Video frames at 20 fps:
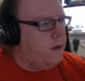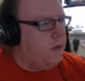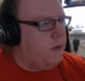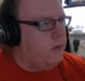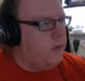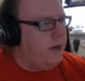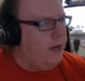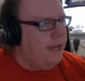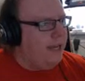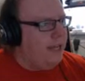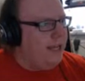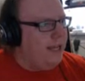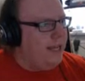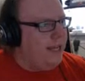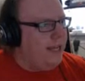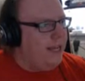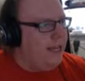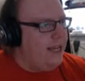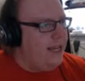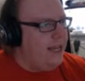Well, like,
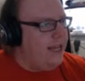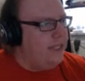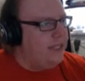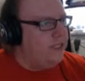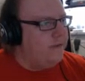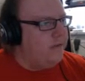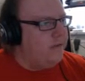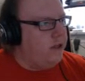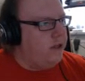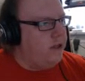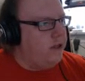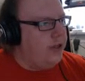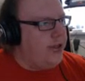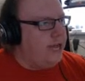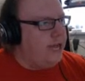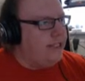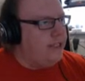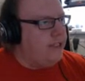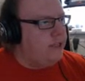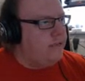here's the thing, though, like, I
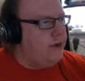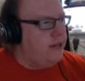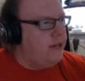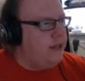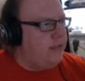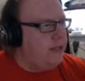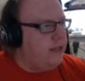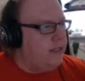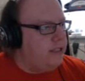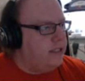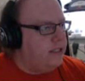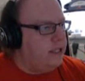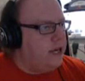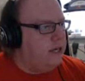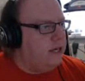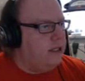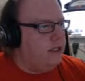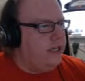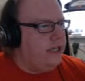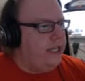did recommend a
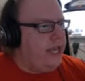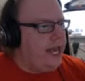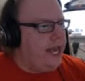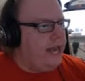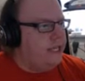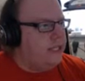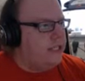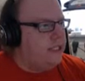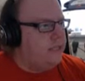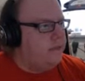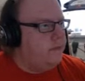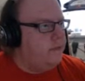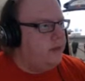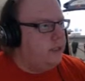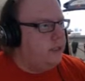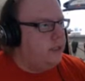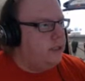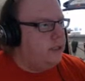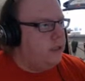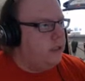tunnel, yes,
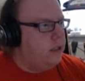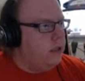but